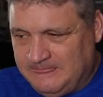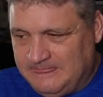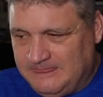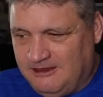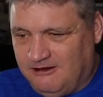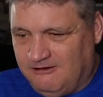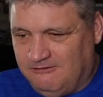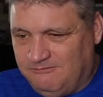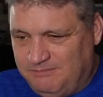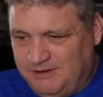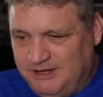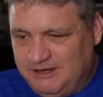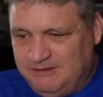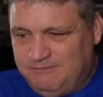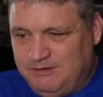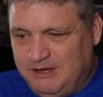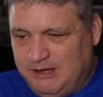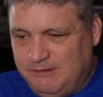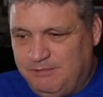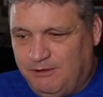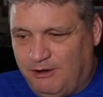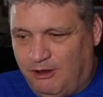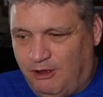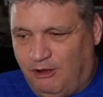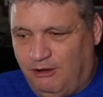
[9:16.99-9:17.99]
There have been
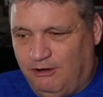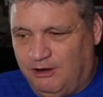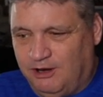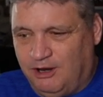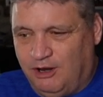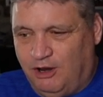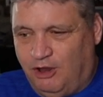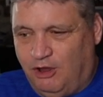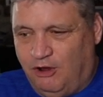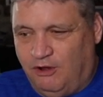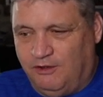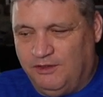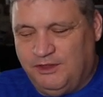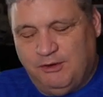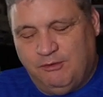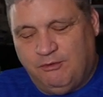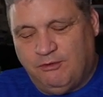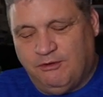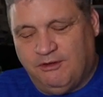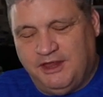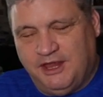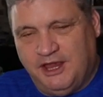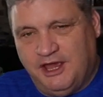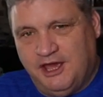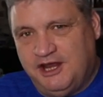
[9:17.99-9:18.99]
people all along that
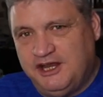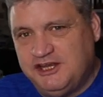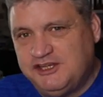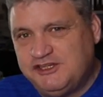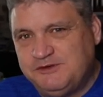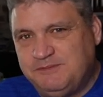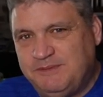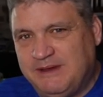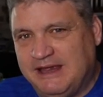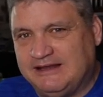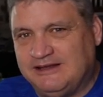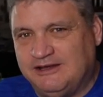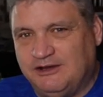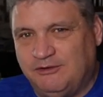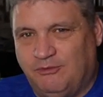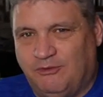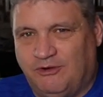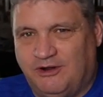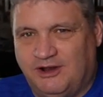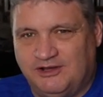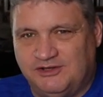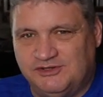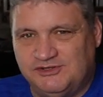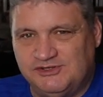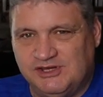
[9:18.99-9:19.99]
were the unexpected
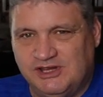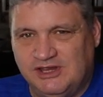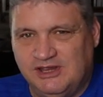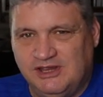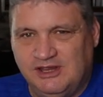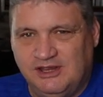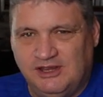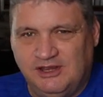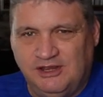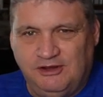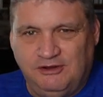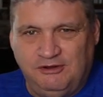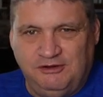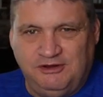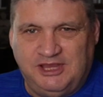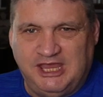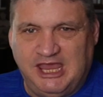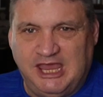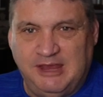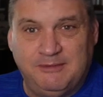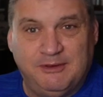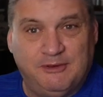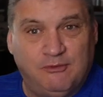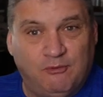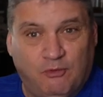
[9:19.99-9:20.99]
ones who
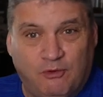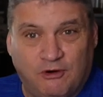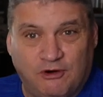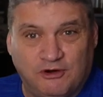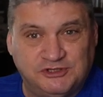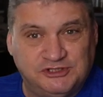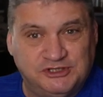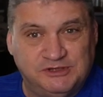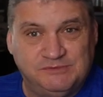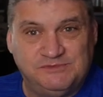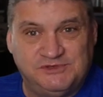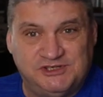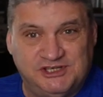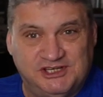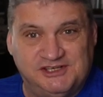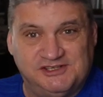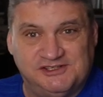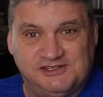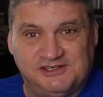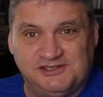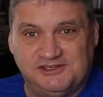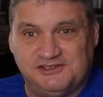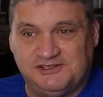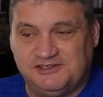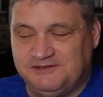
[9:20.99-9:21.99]
came and worshiped
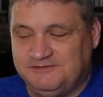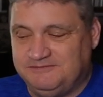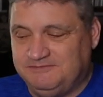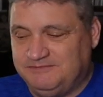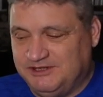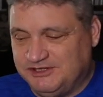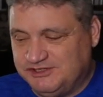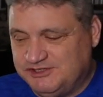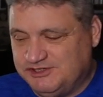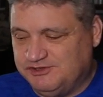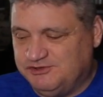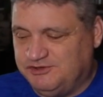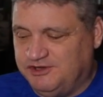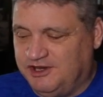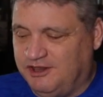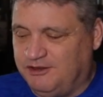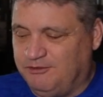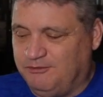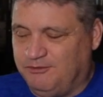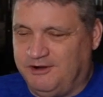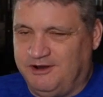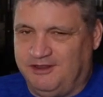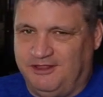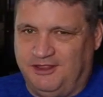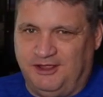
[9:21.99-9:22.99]
Jesus. And this is
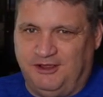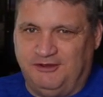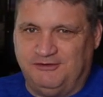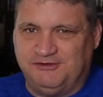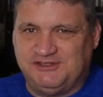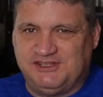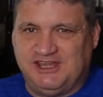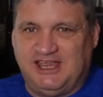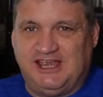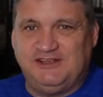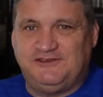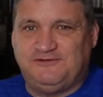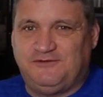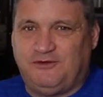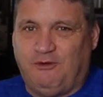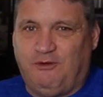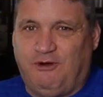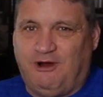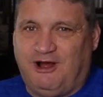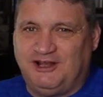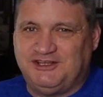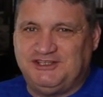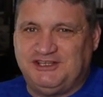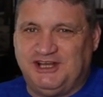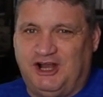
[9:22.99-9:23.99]
another one of those. Thanks for
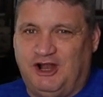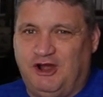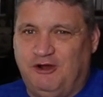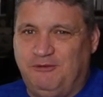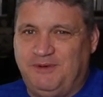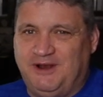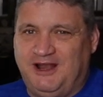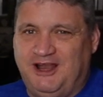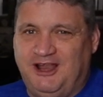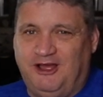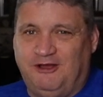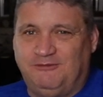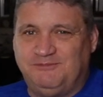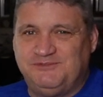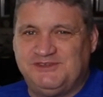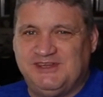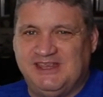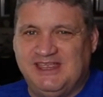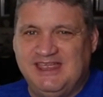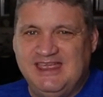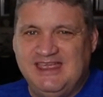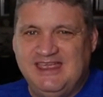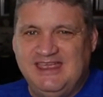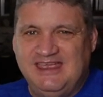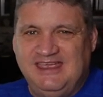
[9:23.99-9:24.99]
watching. I hope it helps
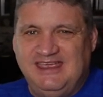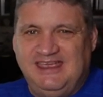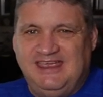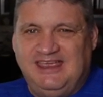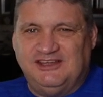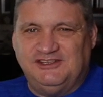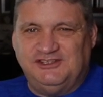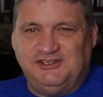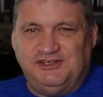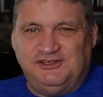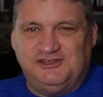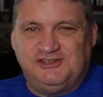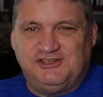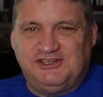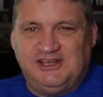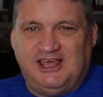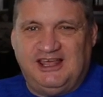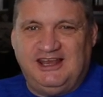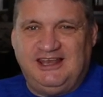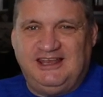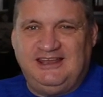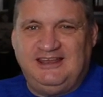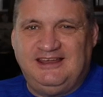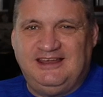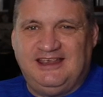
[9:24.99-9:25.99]
as you
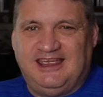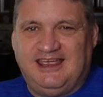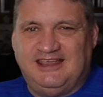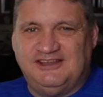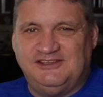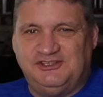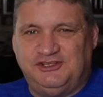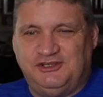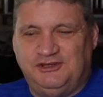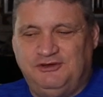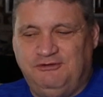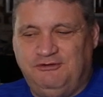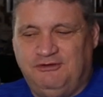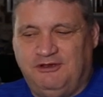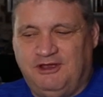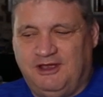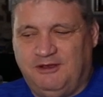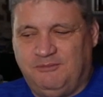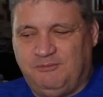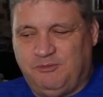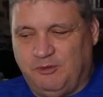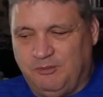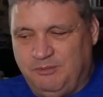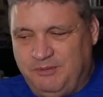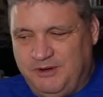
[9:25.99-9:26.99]
study, as
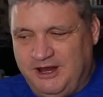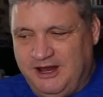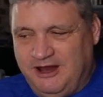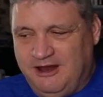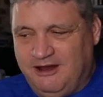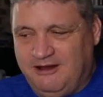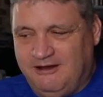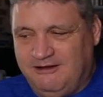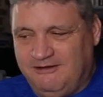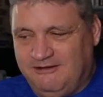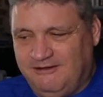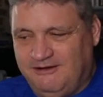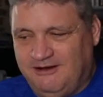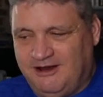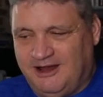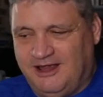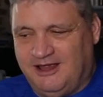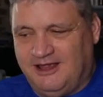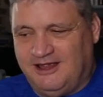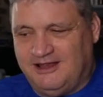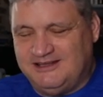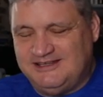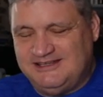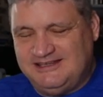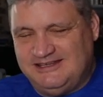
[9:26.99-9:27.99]
you prepare
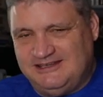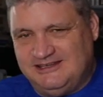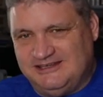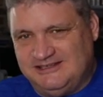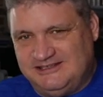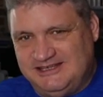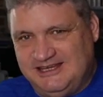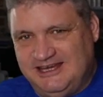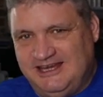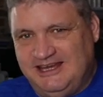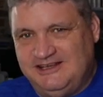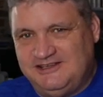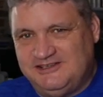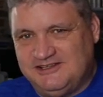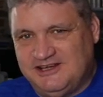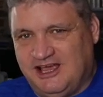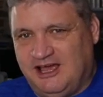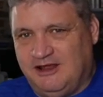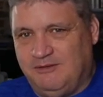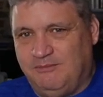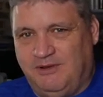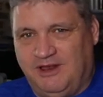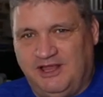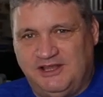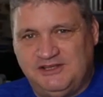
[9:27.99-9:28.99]
to teach.
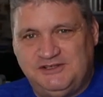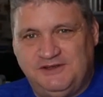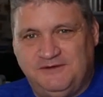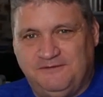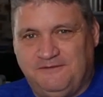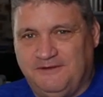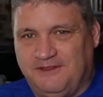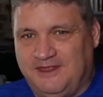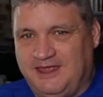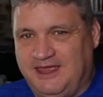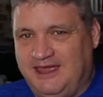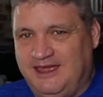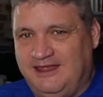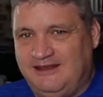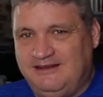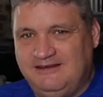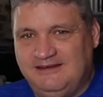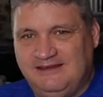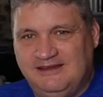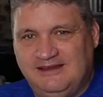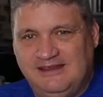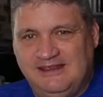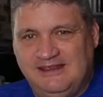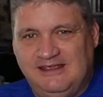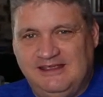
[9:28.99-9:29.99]
God bless you for that.
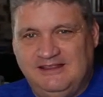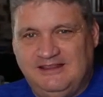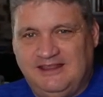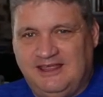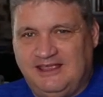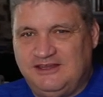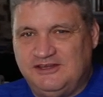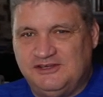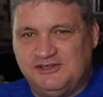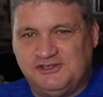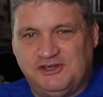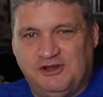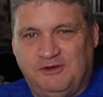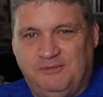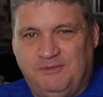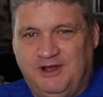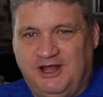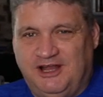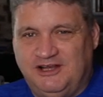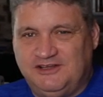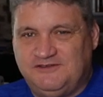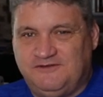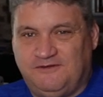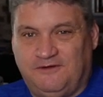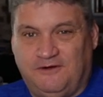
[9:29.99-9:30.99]
Thank you so
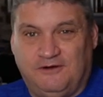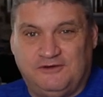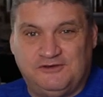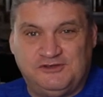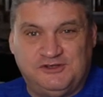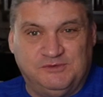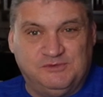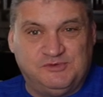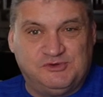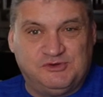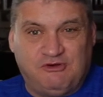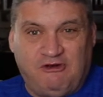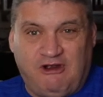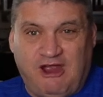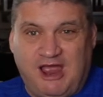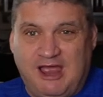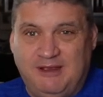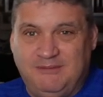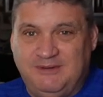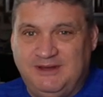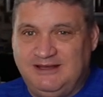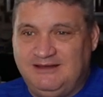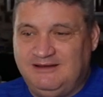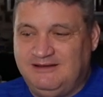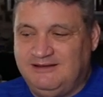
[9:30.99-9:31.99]
much for
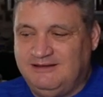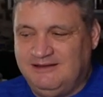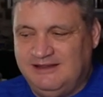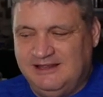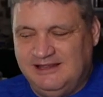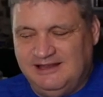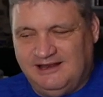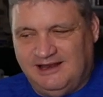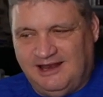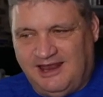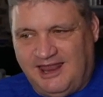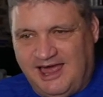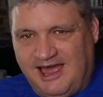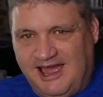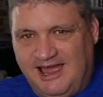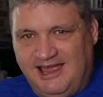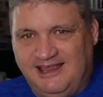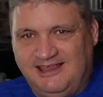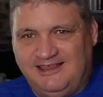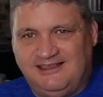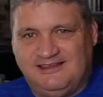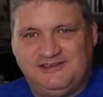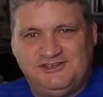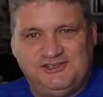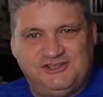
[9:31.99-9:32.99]
subscribing.
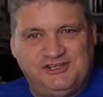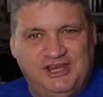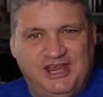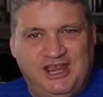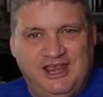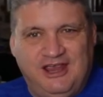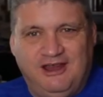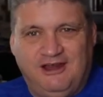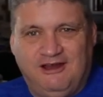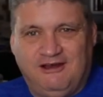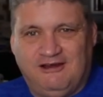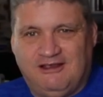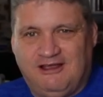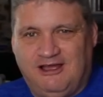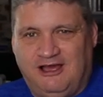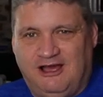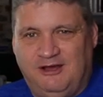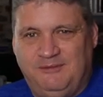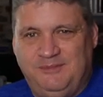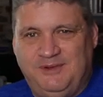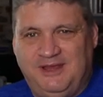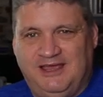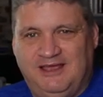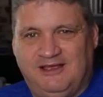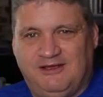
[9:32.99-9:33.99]
Like, share,
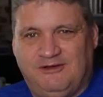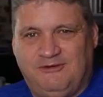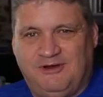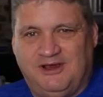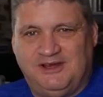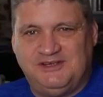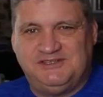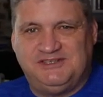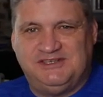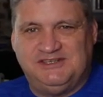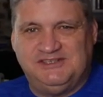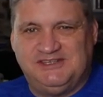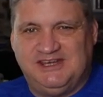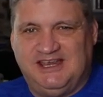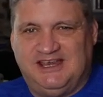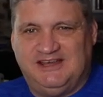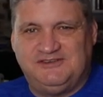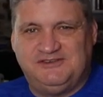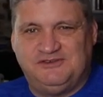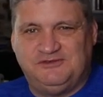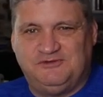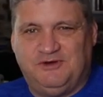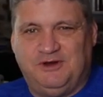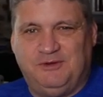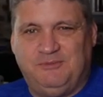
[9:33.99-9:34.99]
comment, questions,
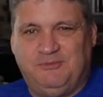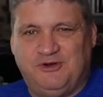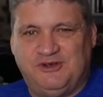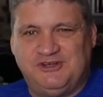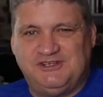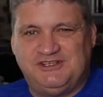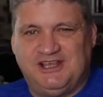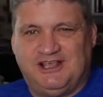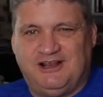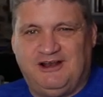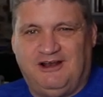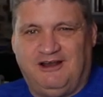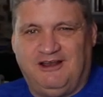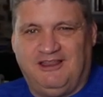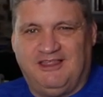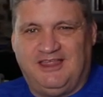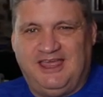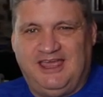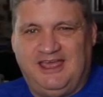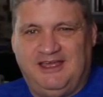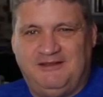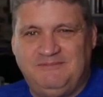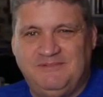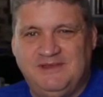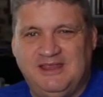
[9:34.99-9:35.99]
answers. We appreciate all of
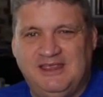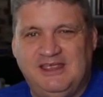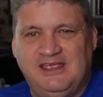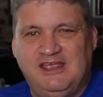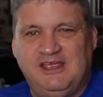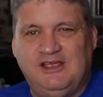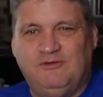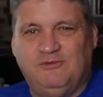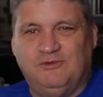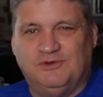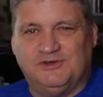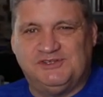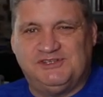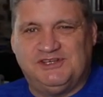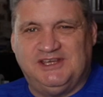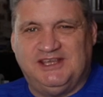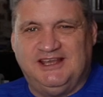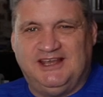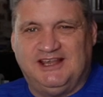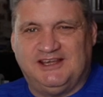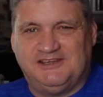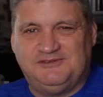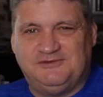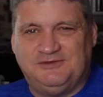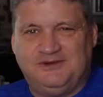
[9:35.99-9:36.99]
that. We'll see you
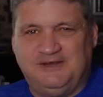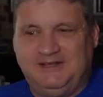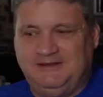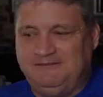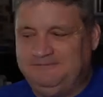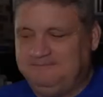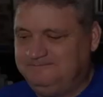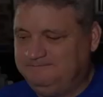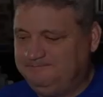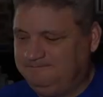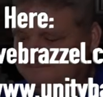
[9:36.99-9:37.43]
next week.